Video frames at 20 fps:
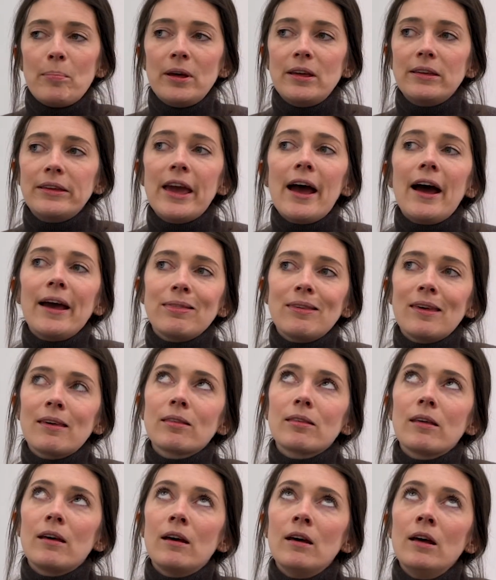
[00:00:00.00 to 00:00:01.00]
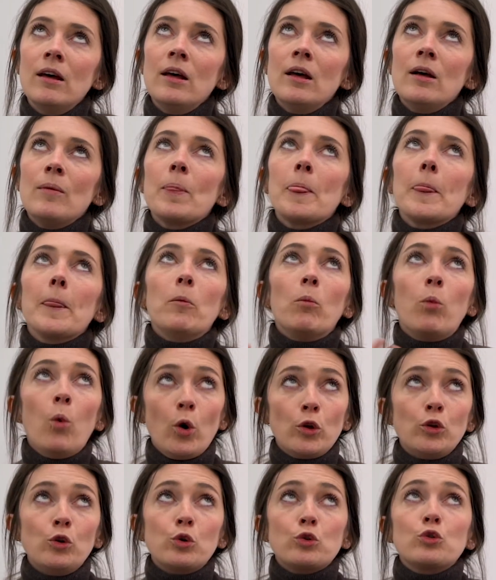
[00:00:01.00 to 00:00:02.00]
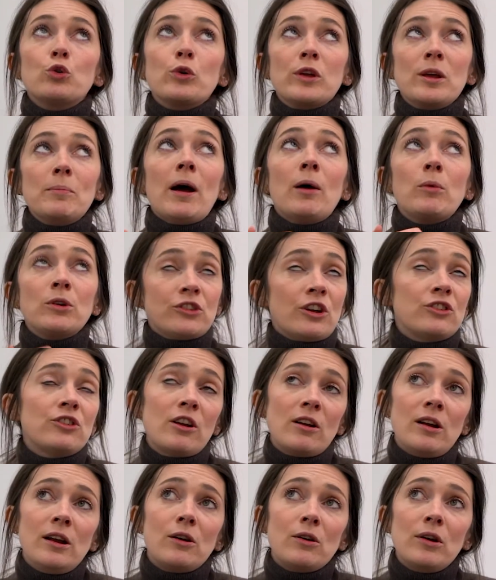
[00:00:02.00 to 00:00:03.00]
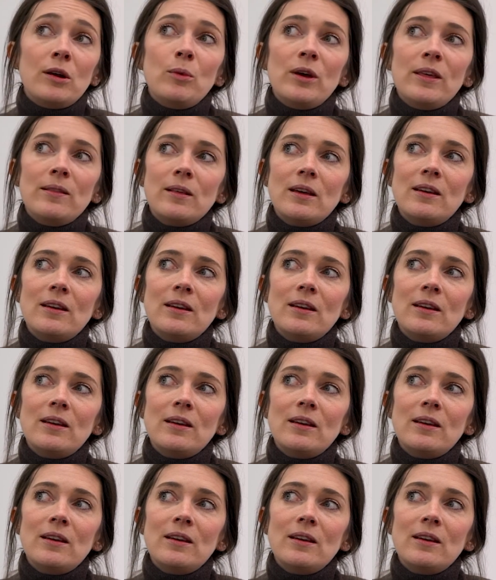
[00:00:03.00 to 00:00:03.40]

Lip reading: But yeah, I think that what you're talking about, which I totally agree with,